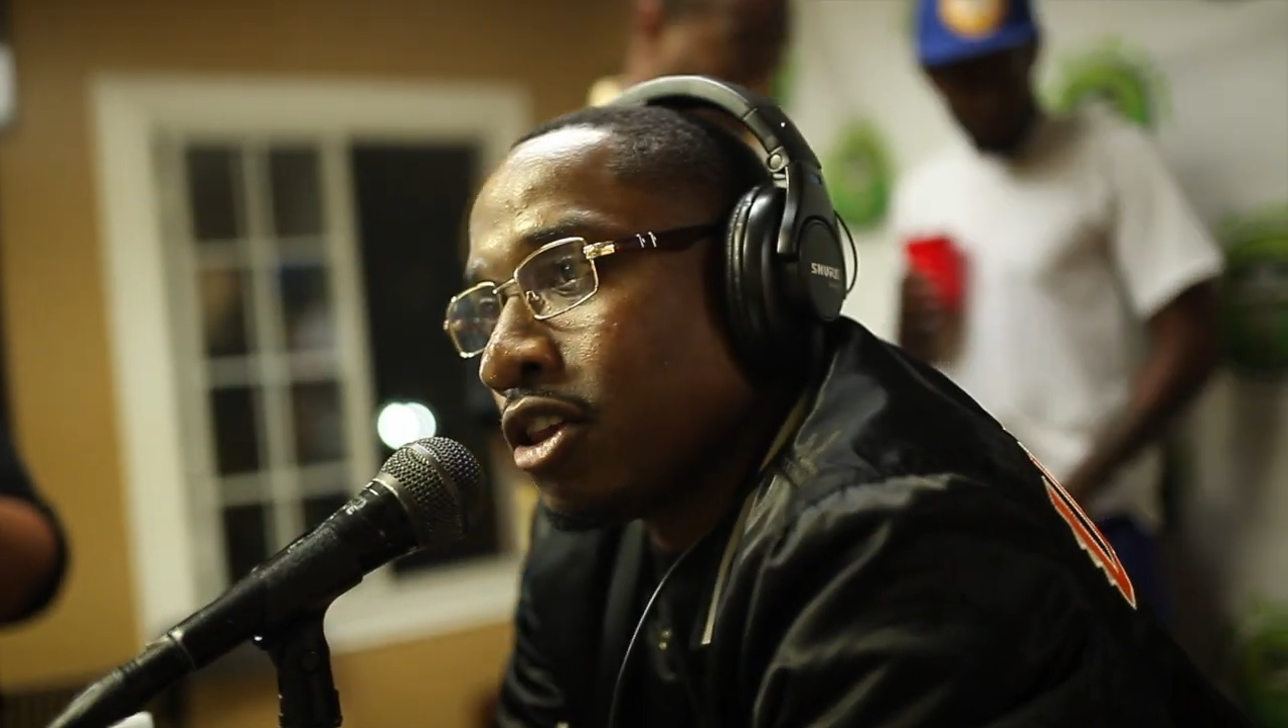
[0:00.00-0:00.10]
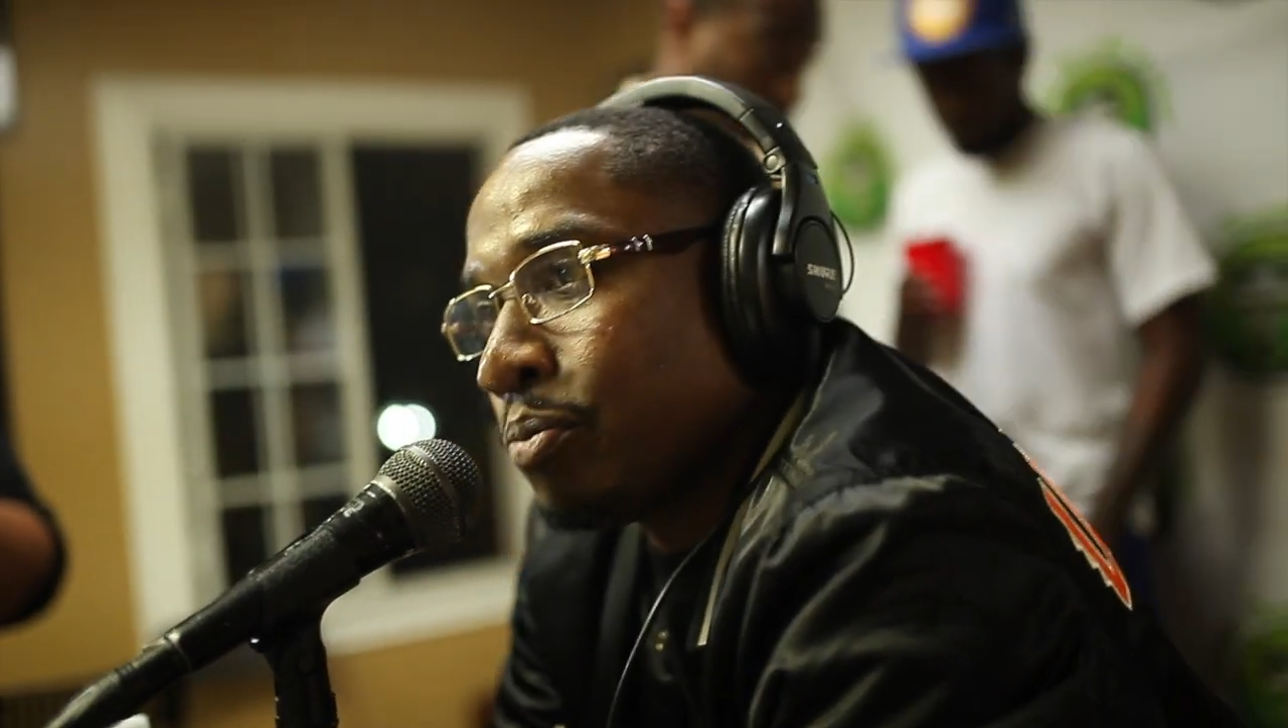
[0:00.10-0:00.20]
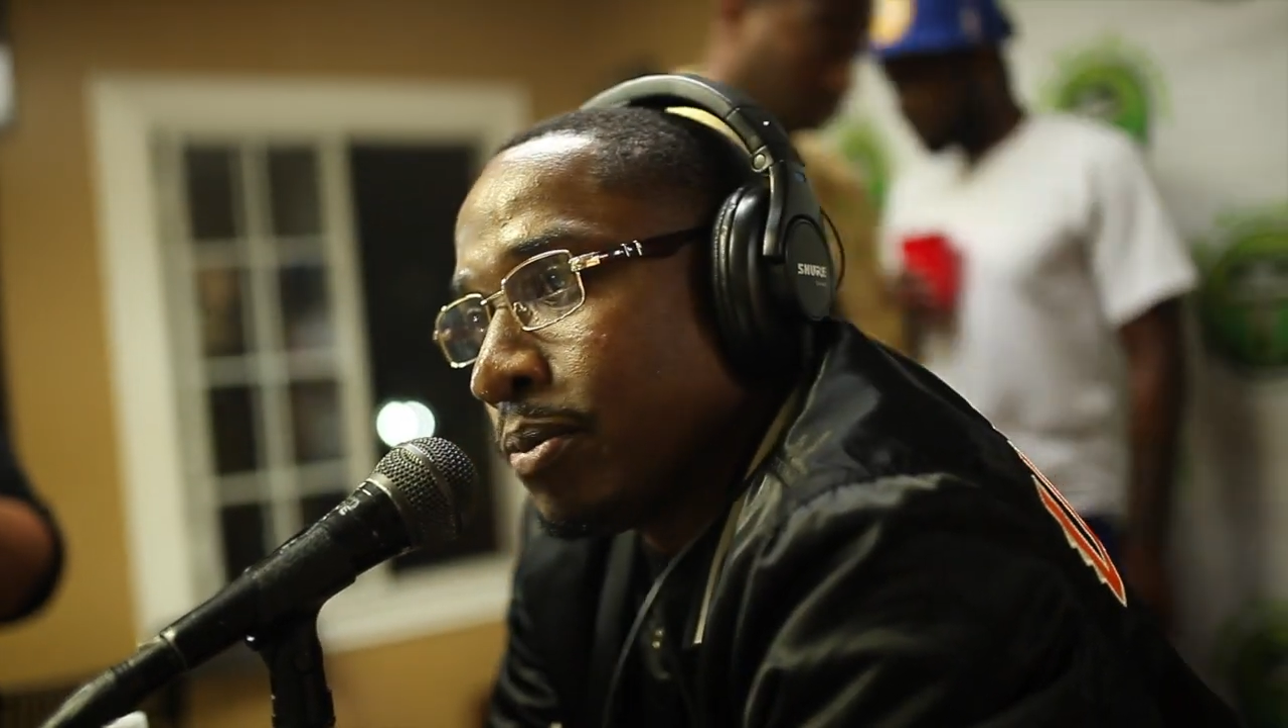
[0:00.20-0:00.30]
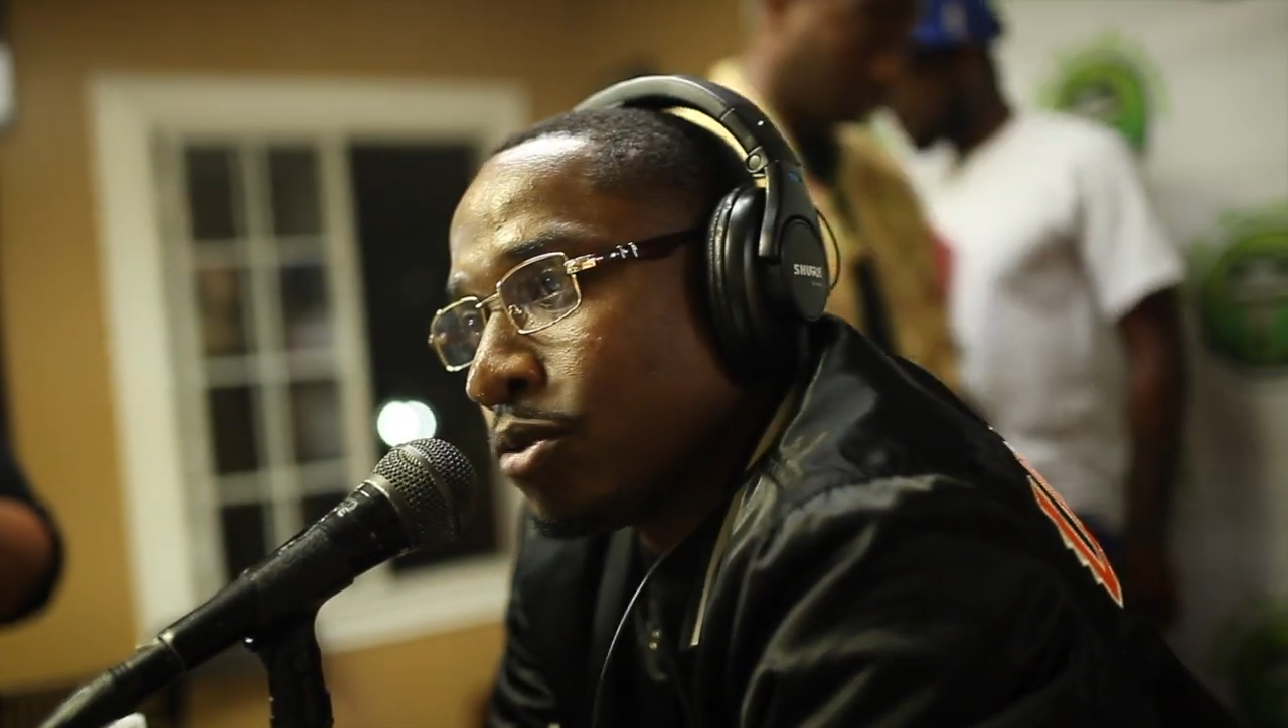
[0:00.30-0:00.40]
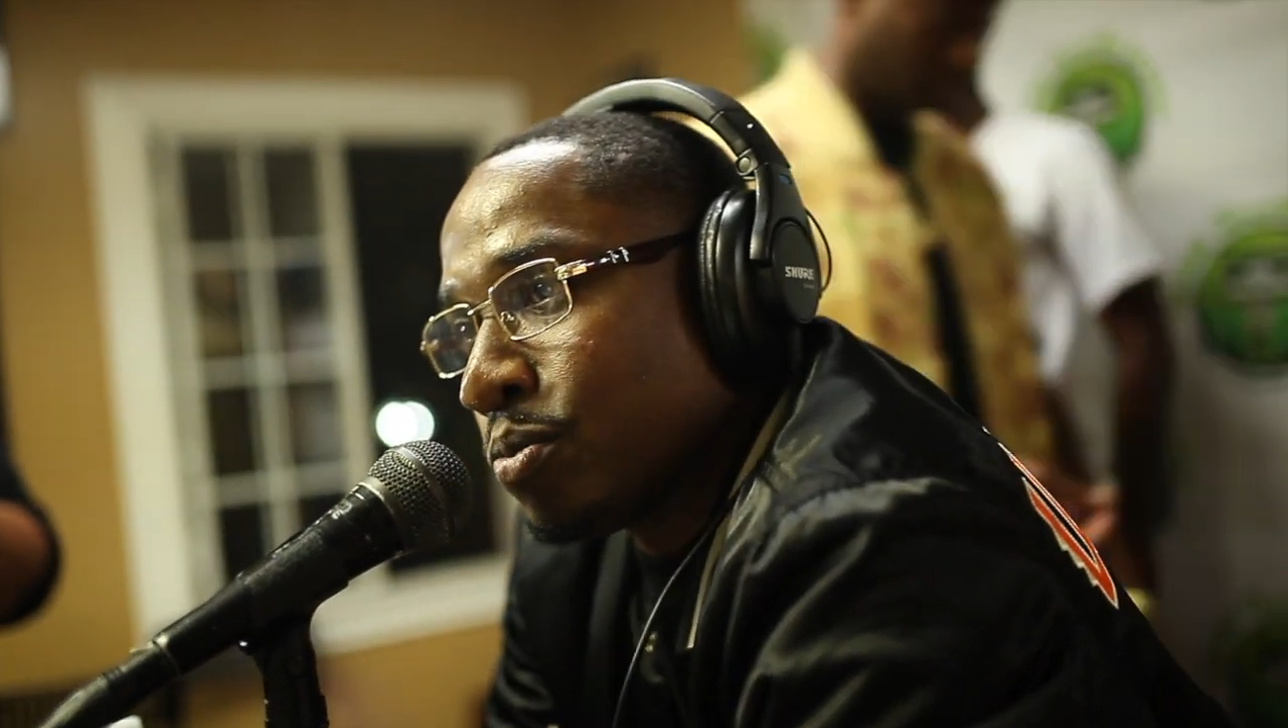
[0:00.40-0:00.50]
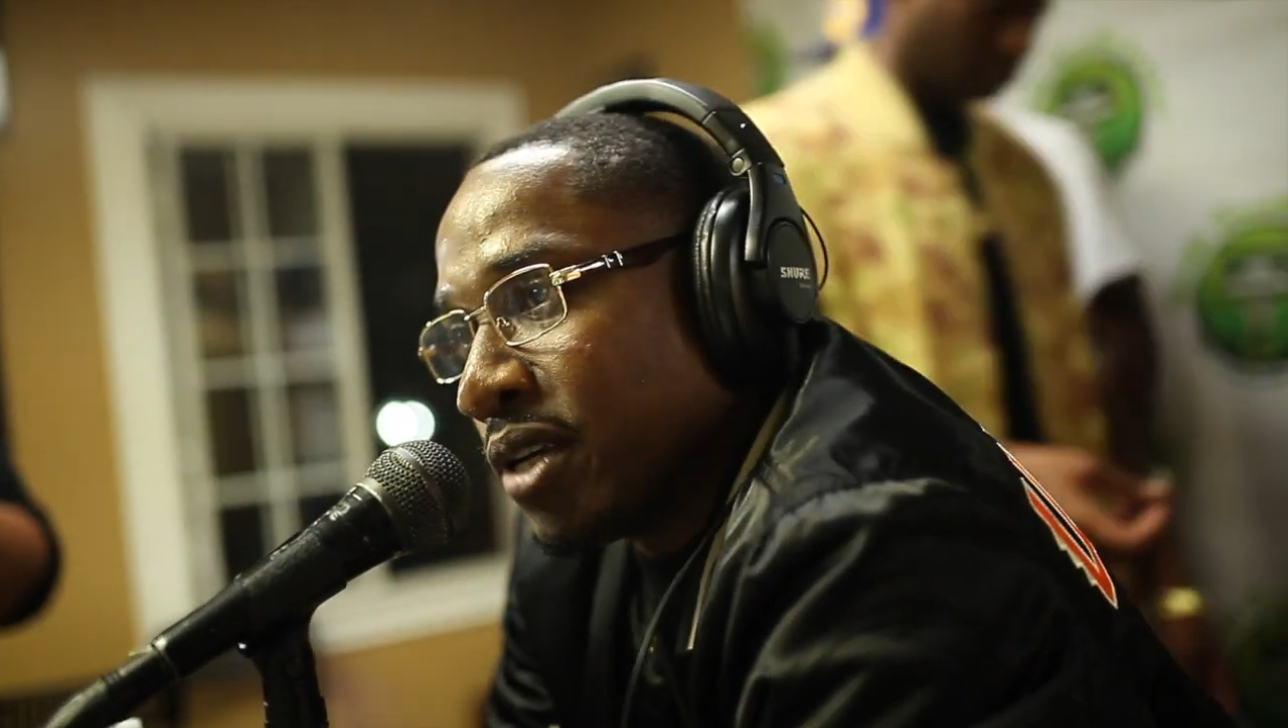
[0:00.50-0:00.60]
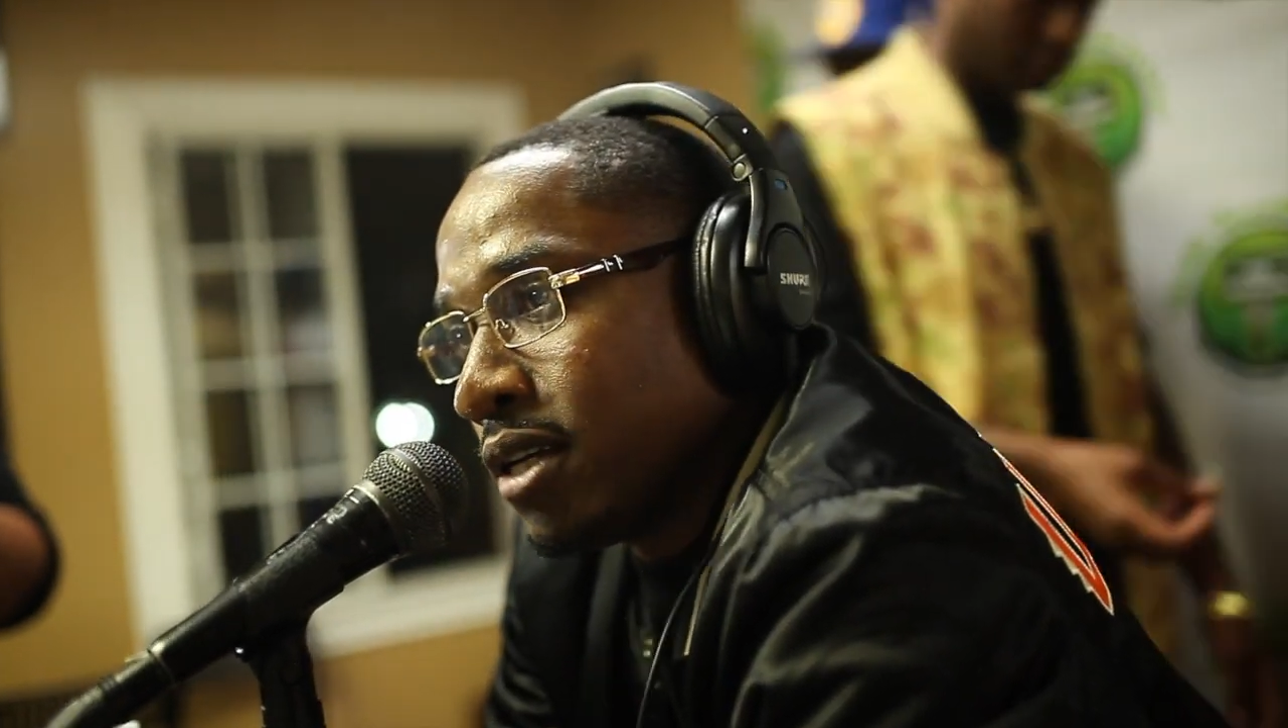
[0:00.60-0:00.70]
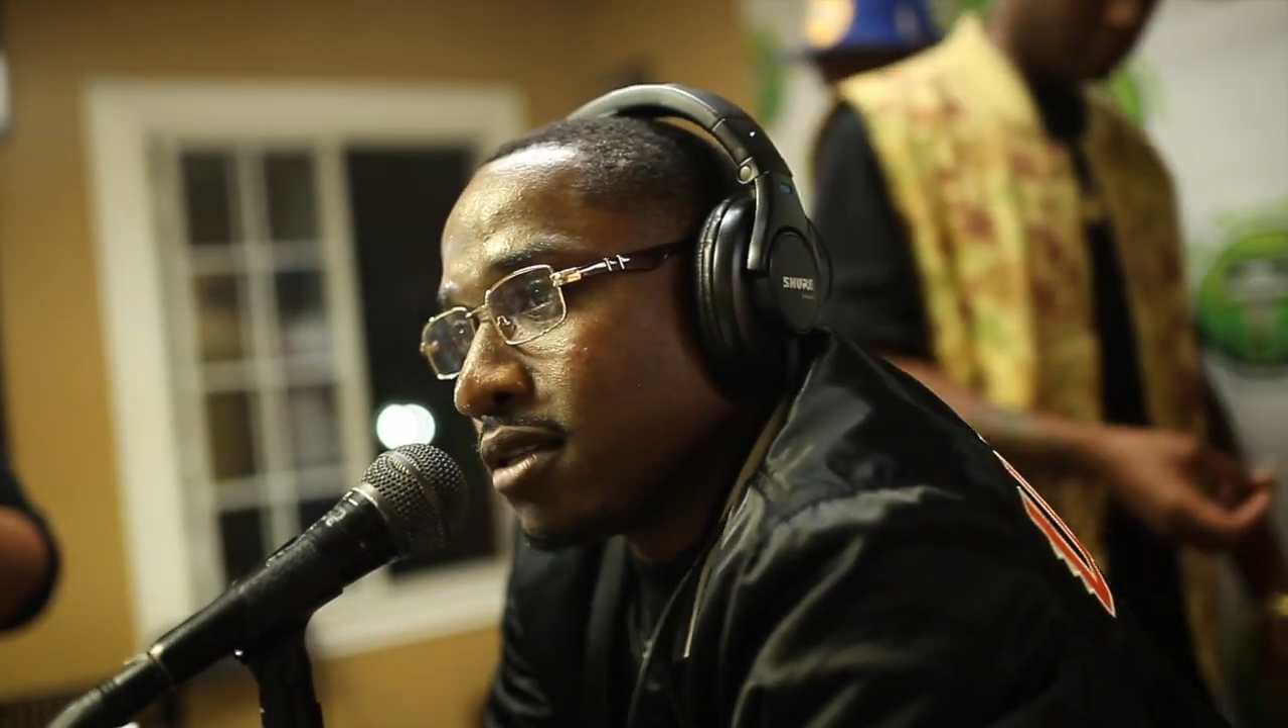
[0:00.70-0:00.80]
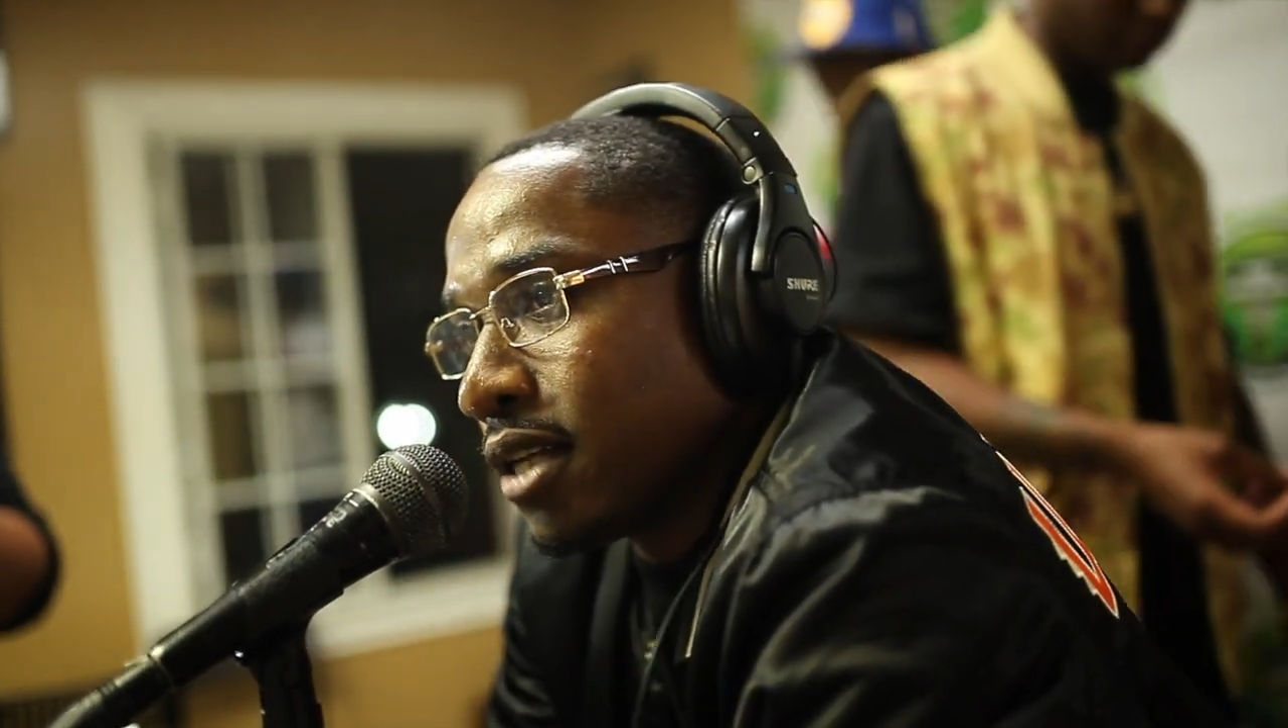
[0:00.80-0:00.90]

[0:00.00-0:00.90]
people's beats,